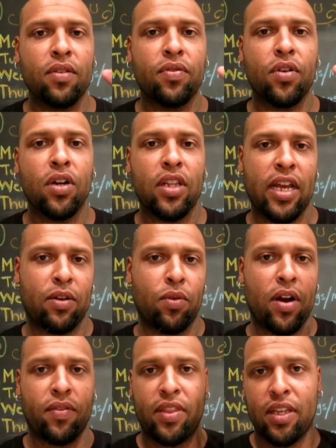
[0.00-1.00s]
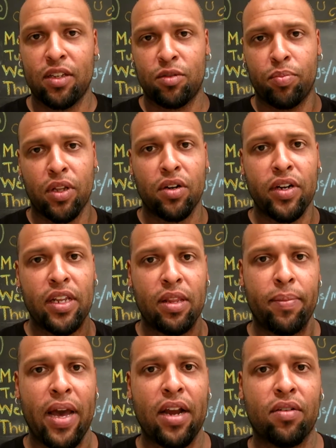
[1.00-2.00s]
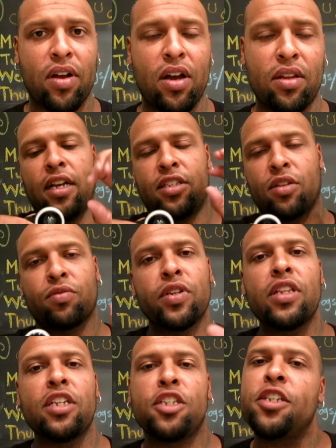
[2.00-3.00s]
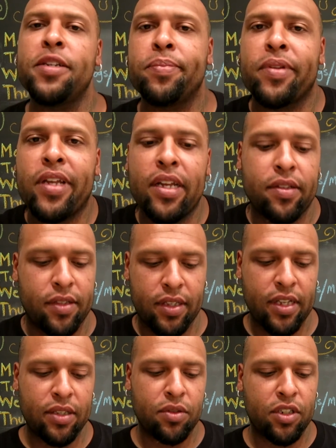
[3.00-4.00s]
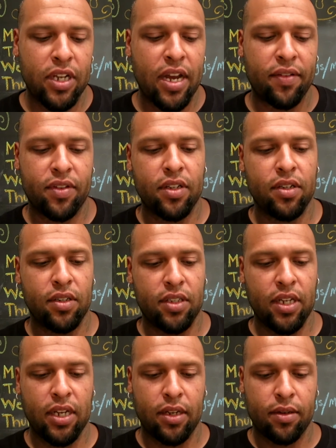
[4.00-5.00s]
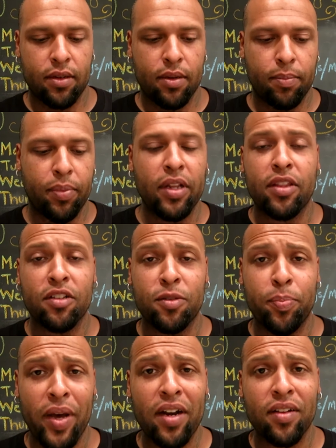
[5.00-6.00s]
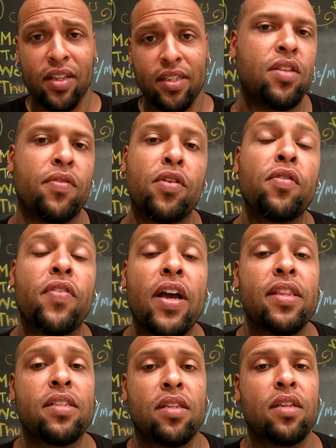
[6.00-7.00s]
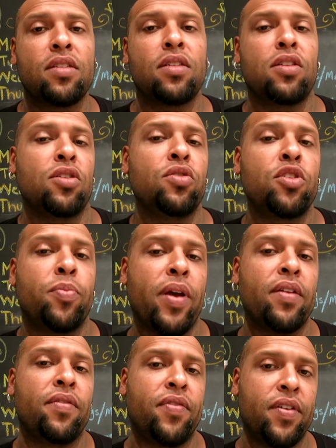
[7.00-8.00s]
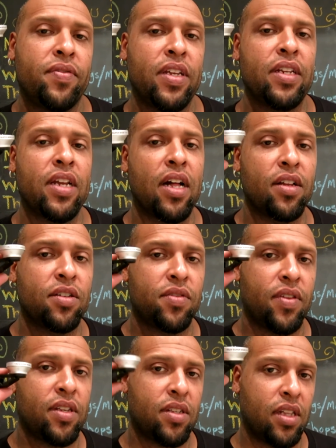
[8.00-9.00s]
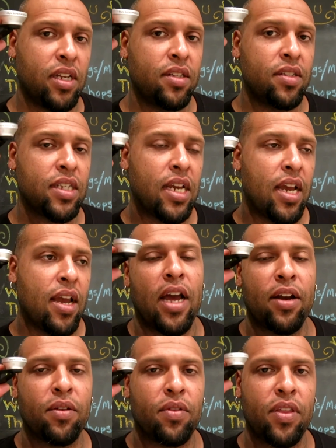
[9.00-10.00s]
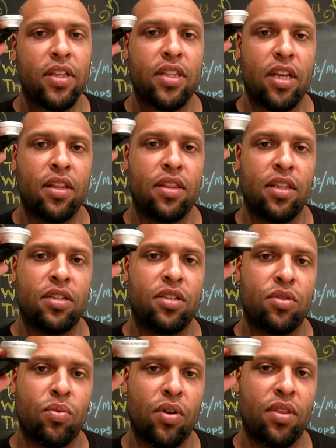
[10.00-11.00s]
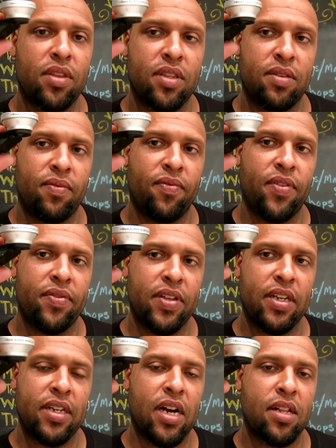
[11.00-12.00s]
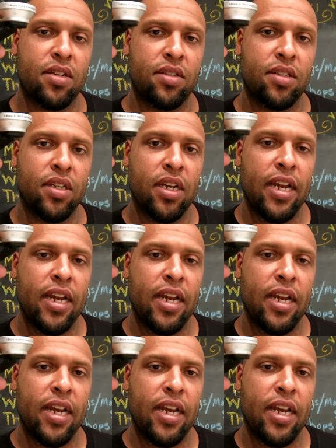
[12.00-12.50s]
for, like where everything's blurry in the background. It's a really cheap lens, and that's what you have to understand. But there's better lenses. If you find these lenses and you spend $15 for this lens, I don't think that this is worth $15.